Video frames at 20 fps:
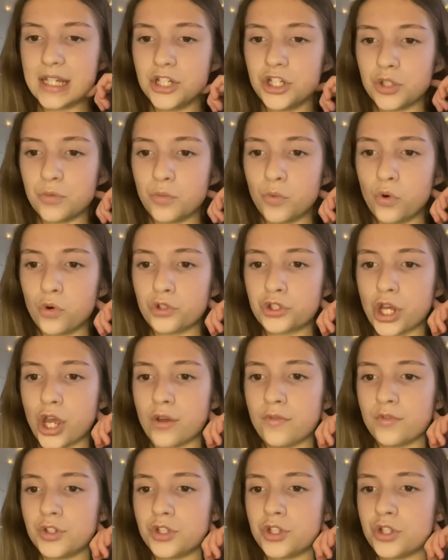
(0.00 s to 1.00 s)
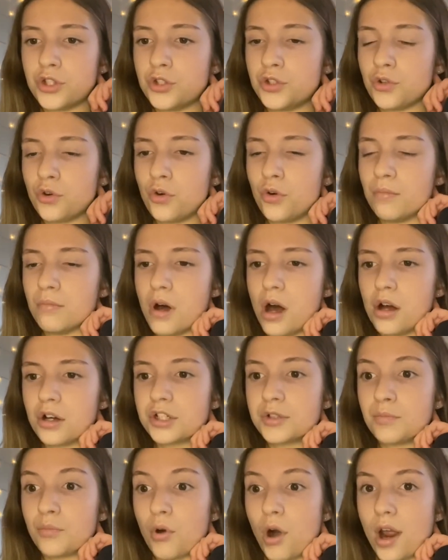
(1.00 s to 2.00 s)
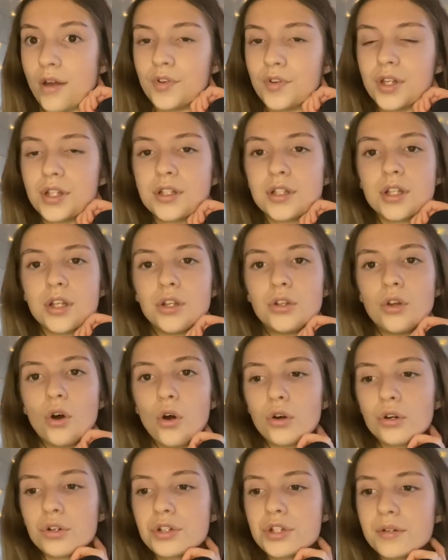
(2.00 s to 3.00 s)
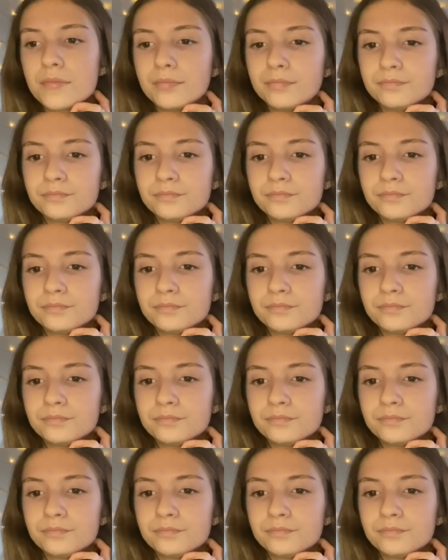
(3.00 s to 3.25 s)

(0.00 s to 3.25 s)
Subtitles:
she walked over to the door marked private and knocked.